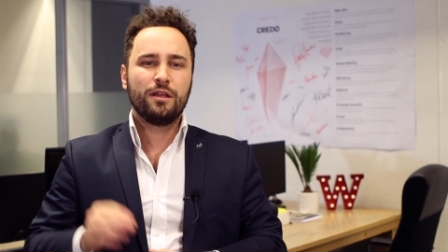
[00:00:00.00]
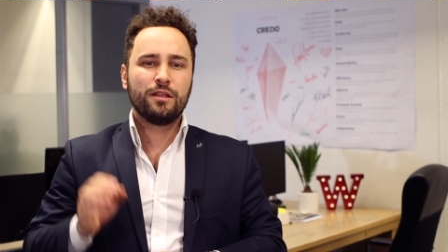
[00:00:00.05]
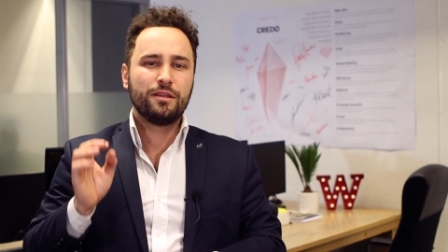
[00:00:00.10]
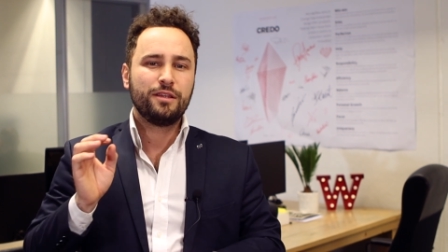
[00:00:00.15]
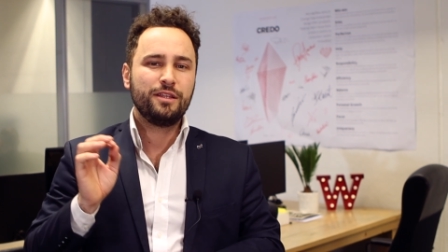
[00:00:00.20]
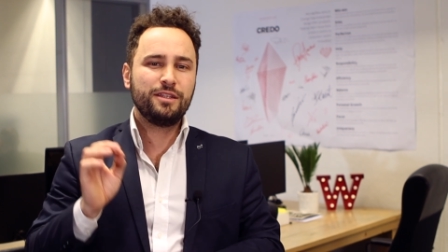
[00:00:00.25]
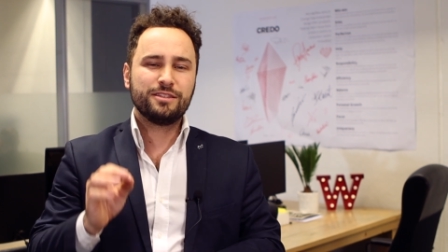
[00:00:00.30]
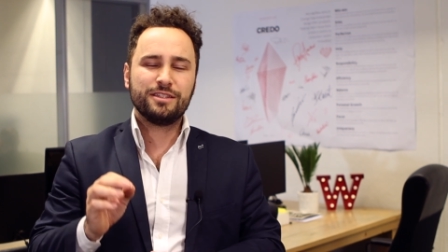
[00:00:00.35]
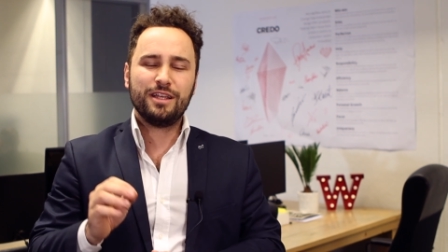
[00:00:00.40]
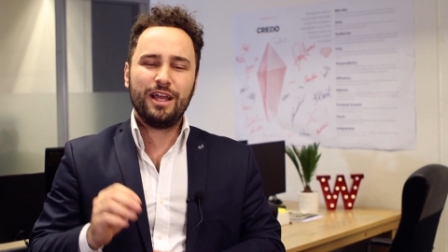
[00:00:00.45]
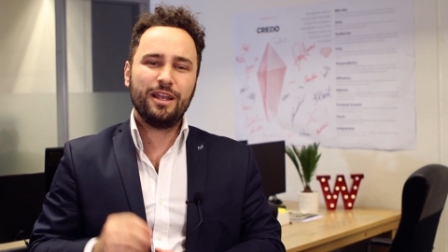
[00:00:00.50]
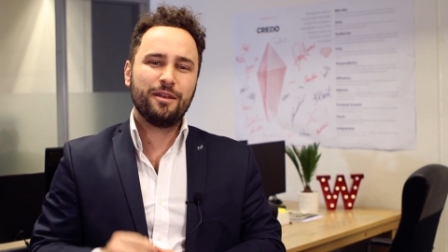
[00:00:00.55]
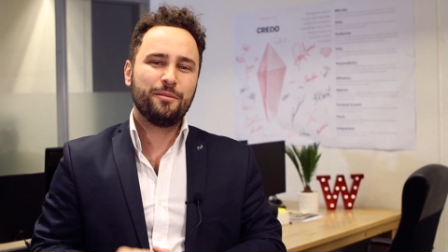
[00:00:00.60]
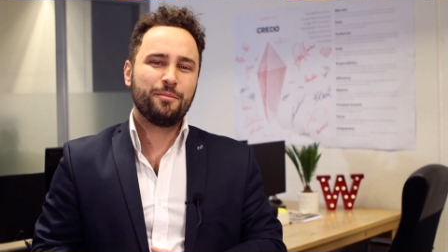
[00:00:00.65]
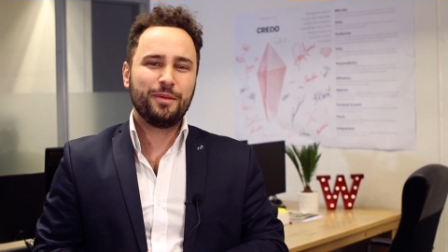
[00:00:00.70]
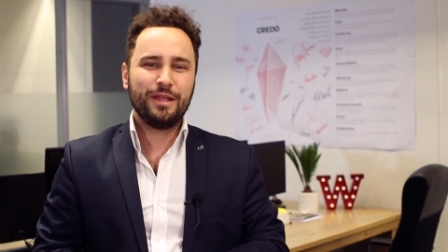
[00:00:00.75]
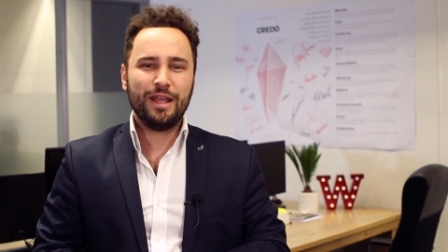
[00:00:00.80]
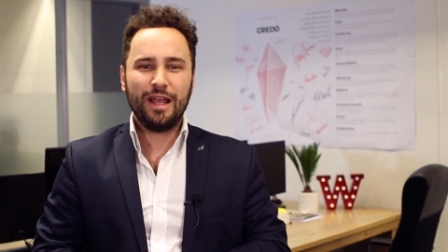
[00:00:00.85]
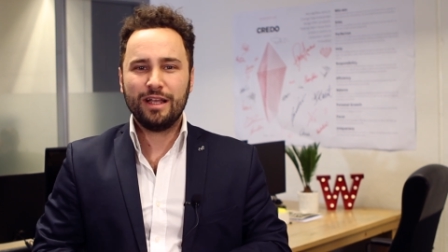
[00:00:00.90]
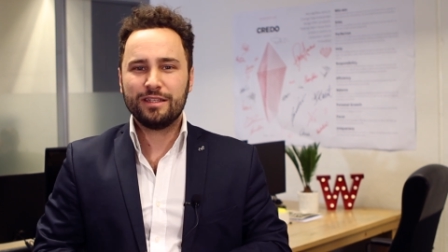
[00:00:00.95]
This
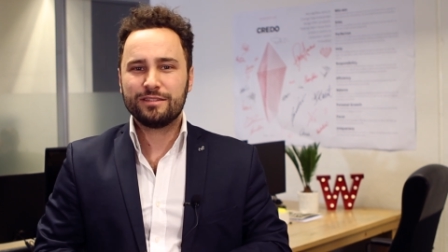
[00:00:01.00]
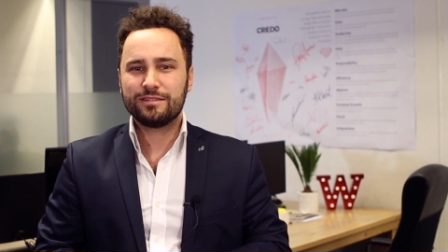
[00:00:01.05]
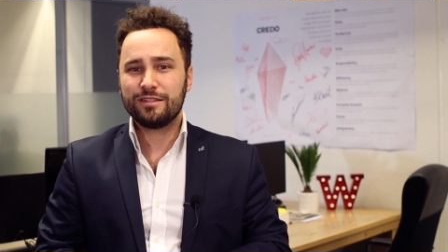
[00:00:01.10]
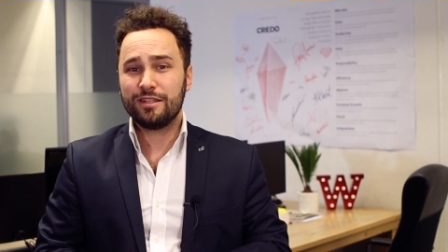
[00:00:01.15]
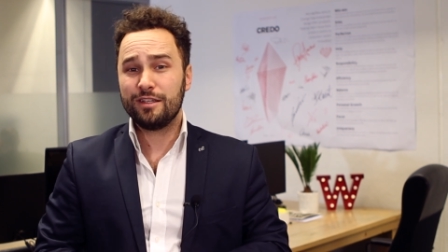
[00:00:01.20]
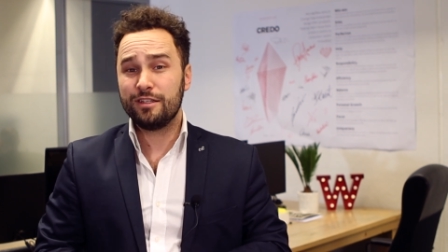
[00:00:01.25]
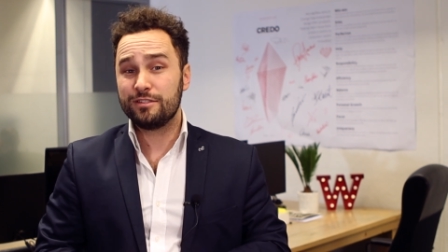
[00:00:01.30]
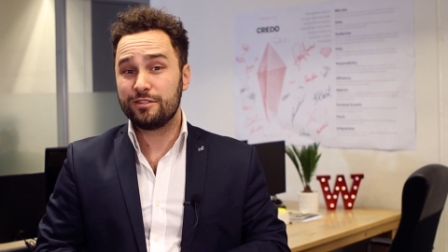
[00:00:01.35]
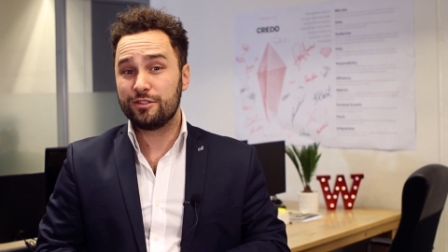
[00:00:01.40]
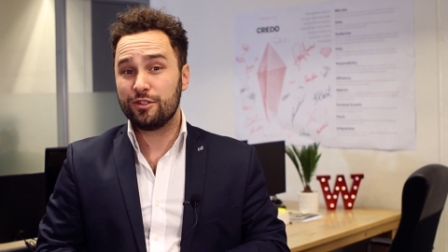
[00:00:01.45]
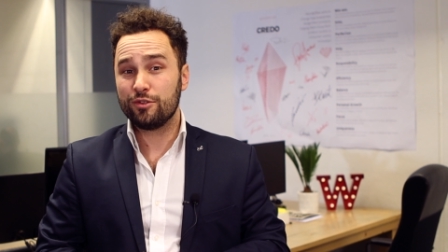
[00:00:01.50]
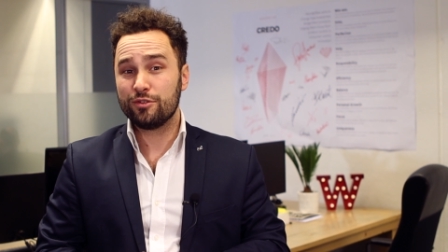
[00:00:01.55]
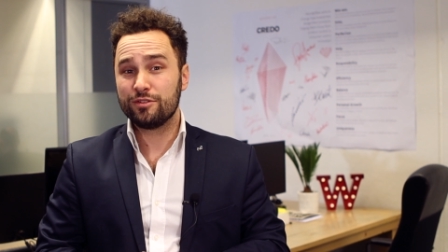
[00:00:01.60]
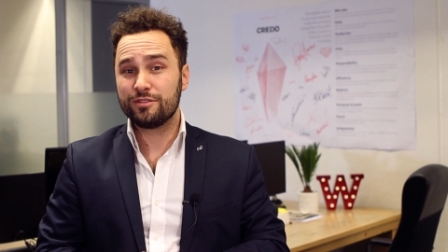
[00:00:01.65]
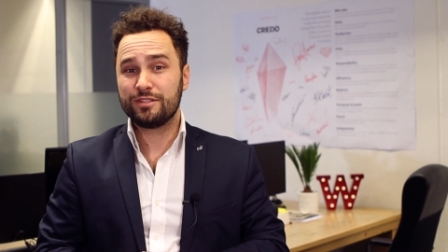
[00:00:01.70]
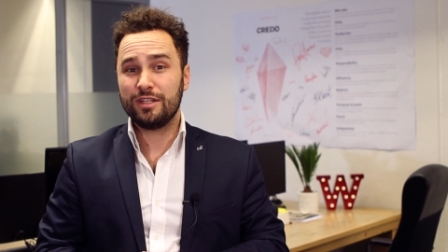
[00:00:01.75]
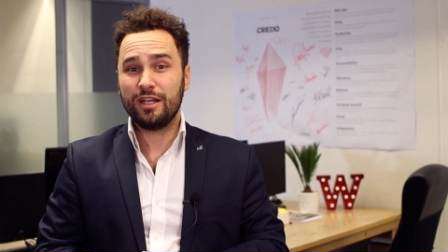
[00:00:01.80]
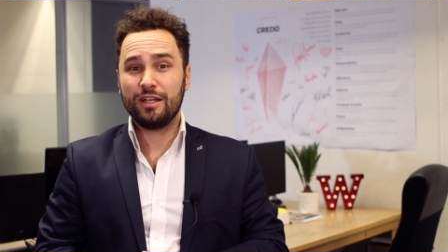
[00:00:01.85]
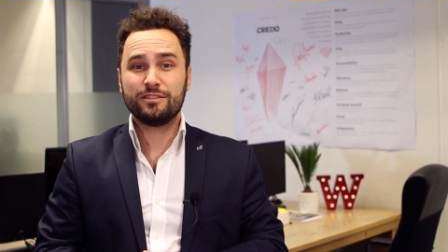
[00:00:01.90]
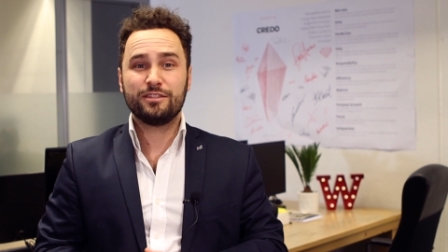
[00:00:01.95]
NPS is
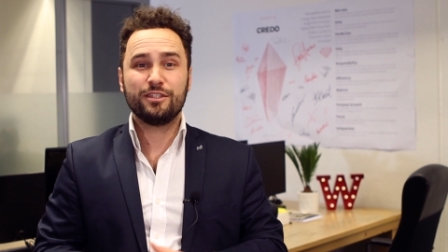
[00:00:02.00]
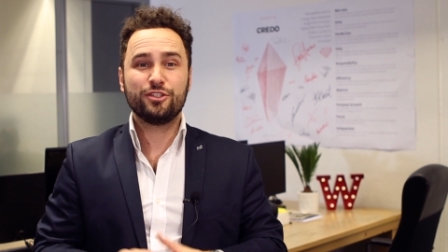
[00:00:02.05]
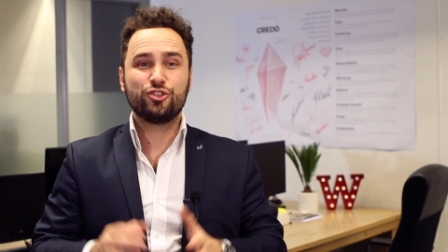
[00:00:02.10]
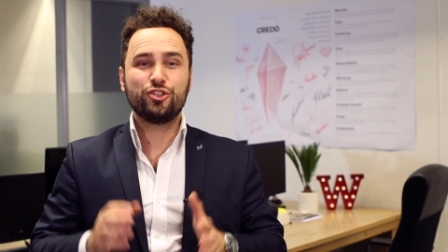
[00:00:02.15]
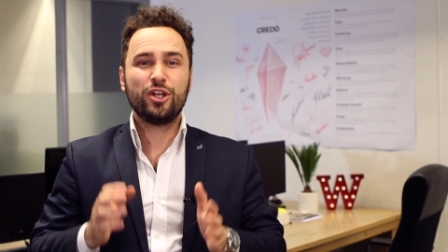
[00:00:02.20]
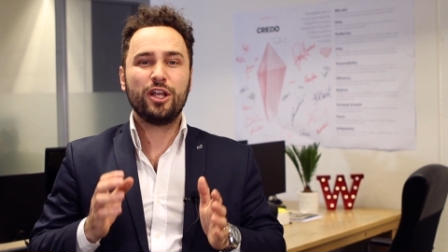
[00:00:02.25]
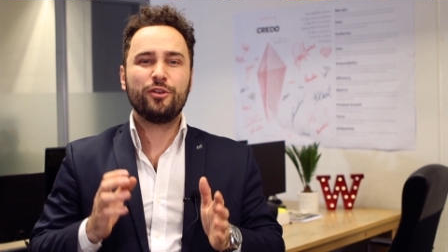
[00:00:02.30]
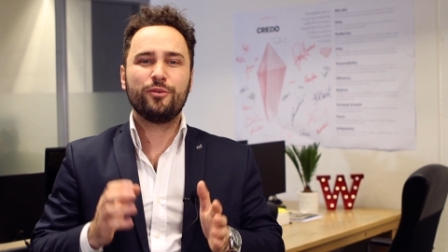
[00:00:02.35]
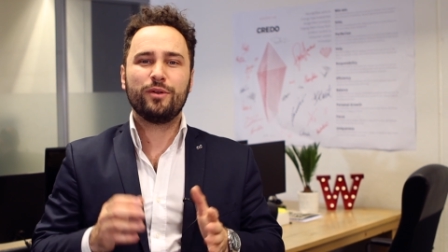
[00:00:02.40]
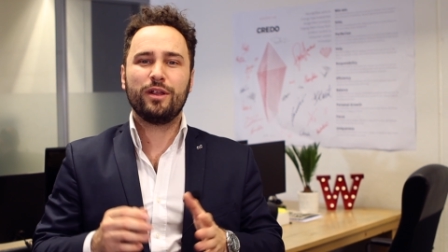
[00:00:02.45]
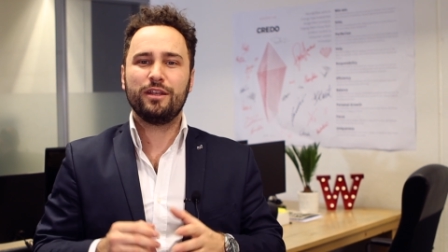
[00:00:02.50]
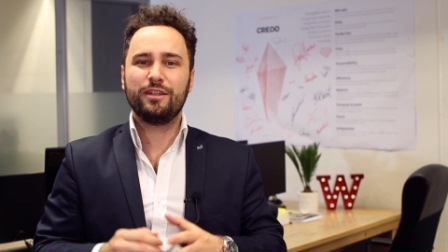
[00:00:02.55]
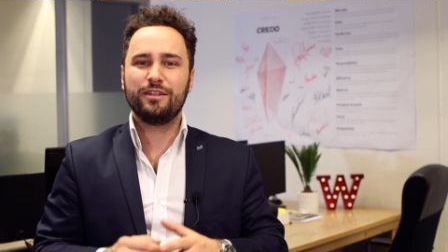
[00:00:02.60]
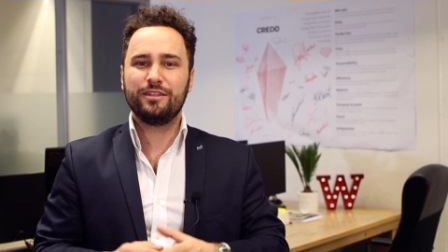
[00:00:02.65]
used as a general